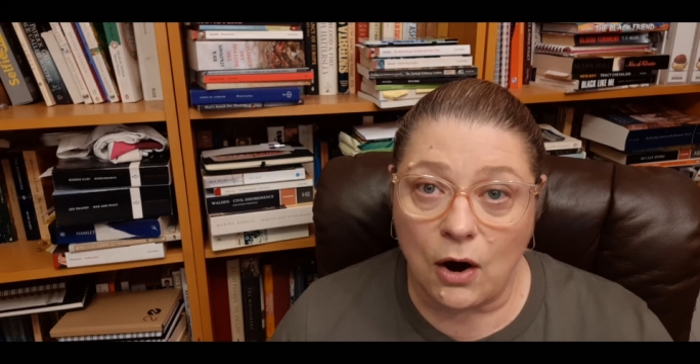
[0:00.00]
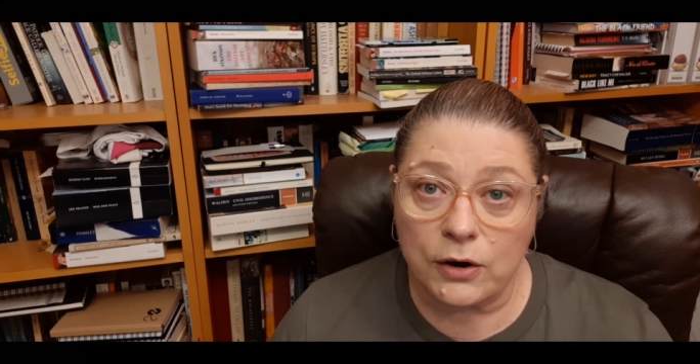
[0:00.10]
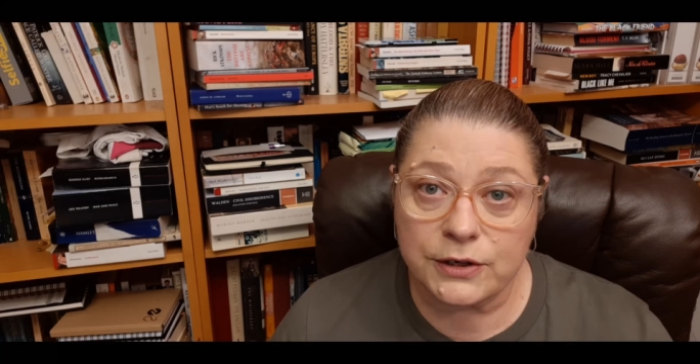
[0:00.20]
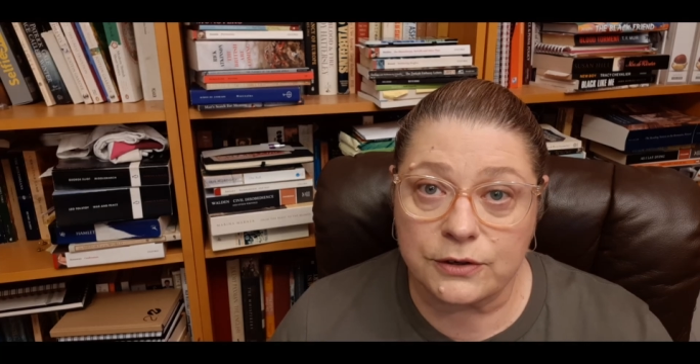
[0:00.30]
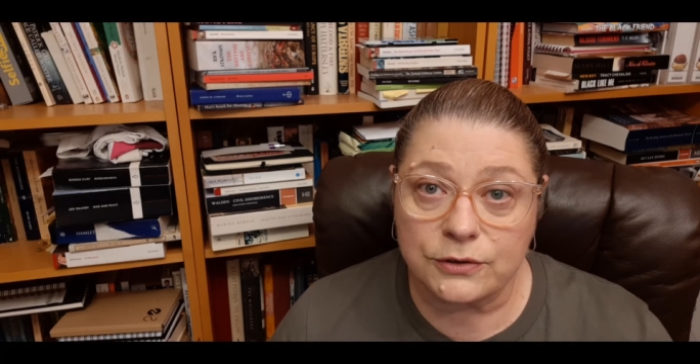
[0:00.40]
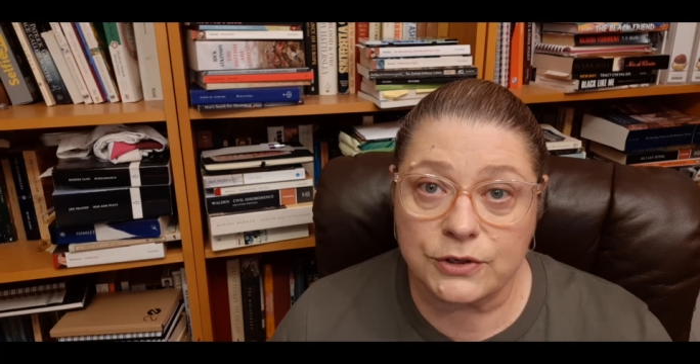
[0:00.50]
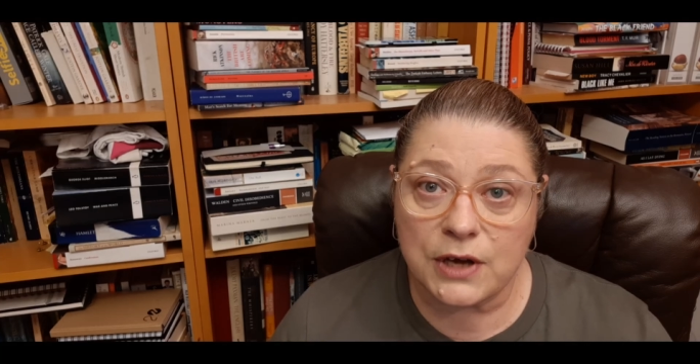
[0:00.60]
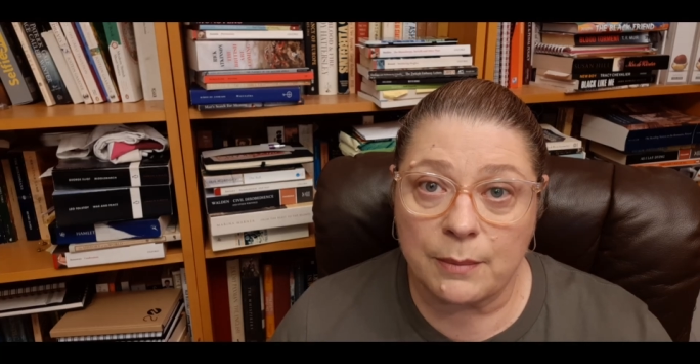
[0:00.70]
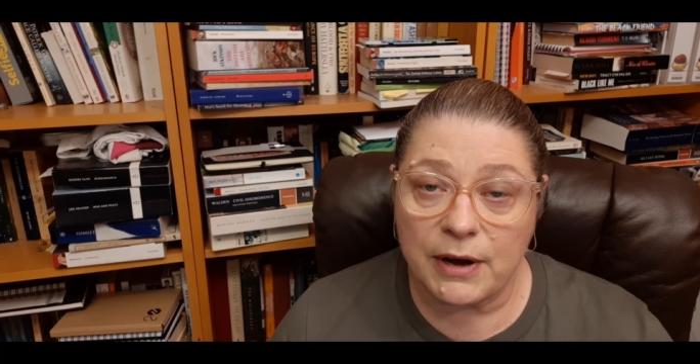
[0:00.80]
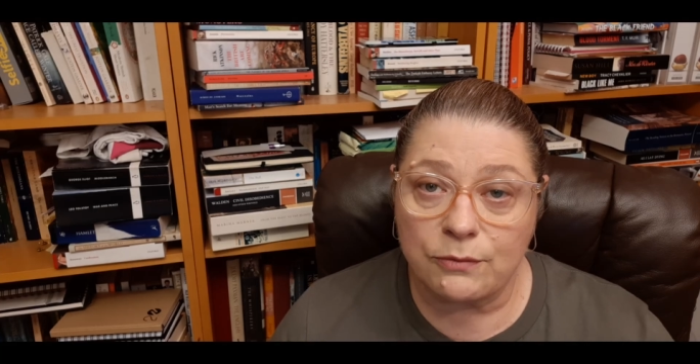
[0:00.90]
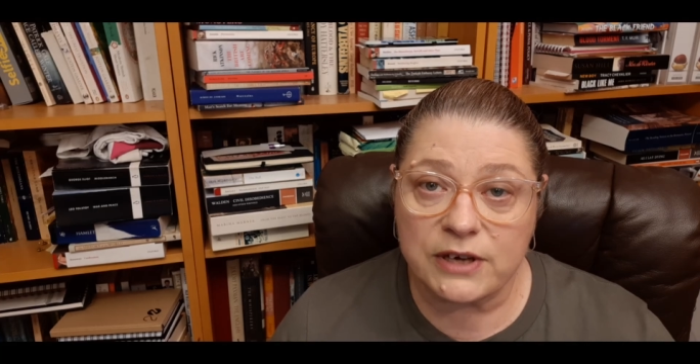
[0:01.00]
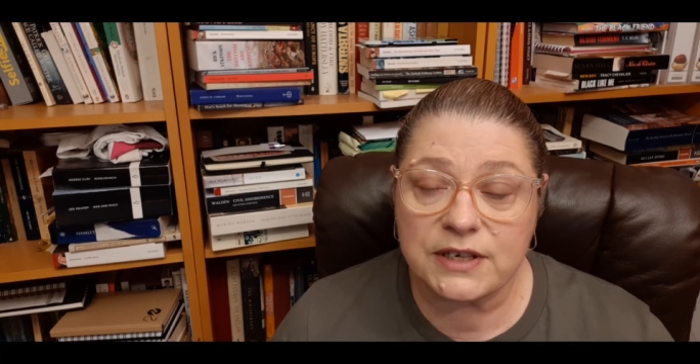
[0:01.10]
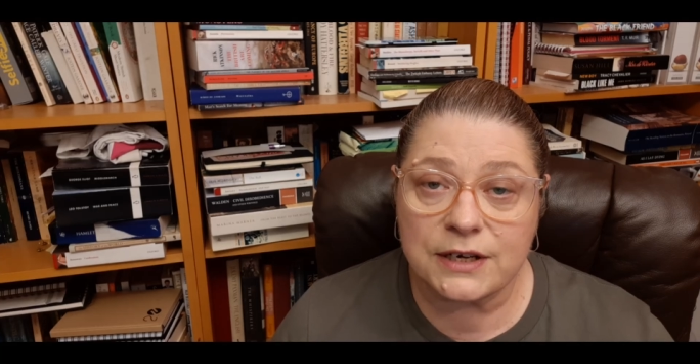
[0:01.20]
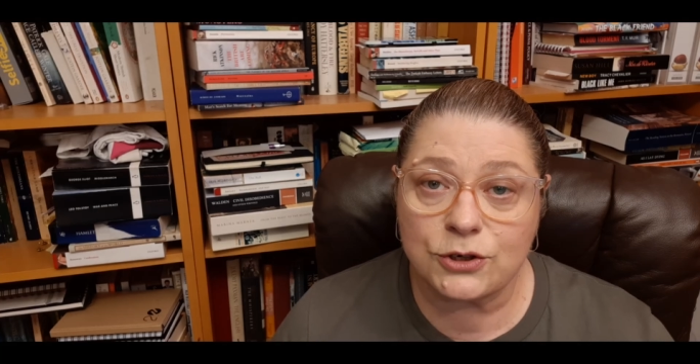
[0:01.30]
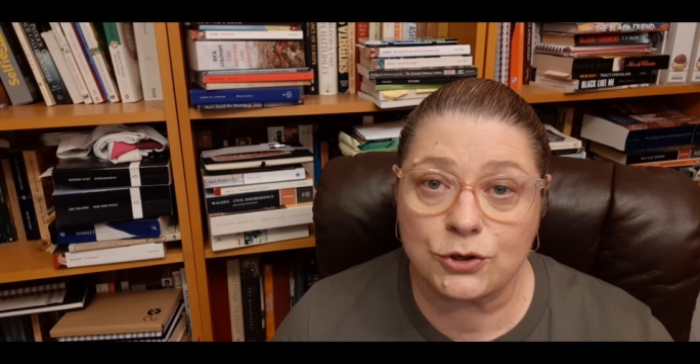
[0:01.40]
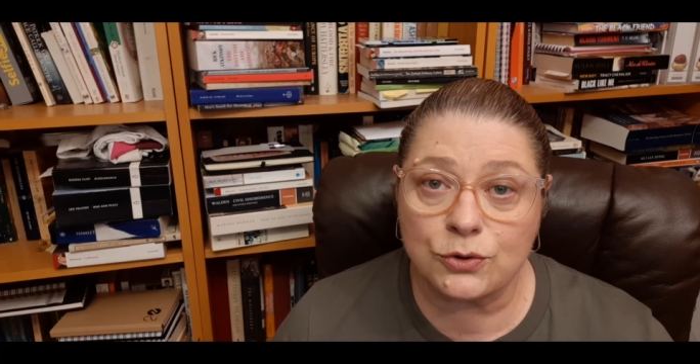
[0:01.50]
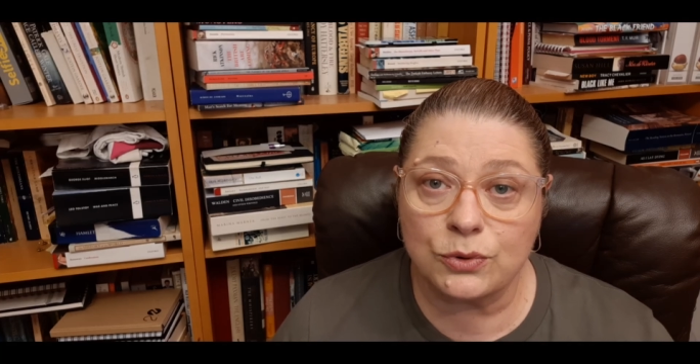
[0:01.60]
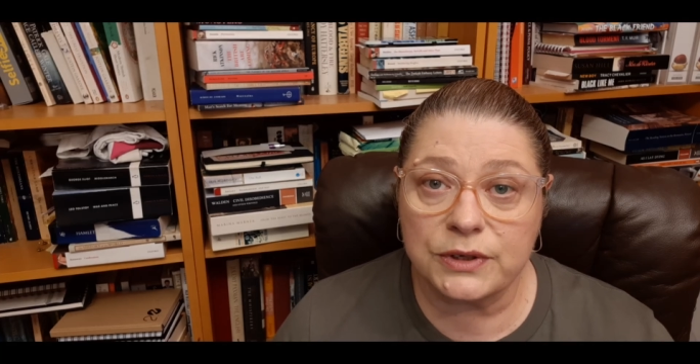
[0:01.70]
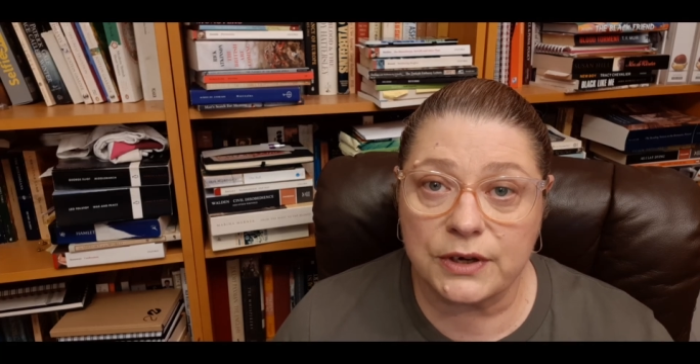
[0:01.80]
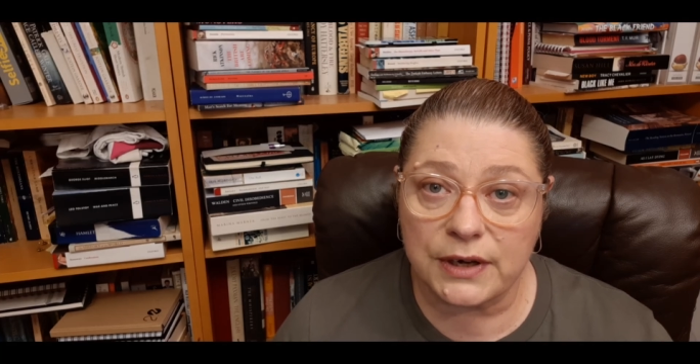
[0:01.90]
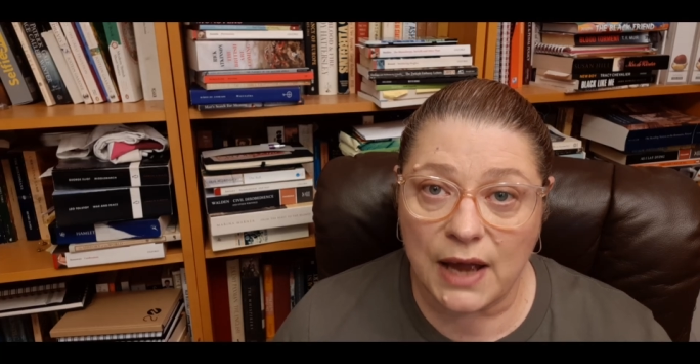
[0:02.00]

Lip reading: articles about a residential school near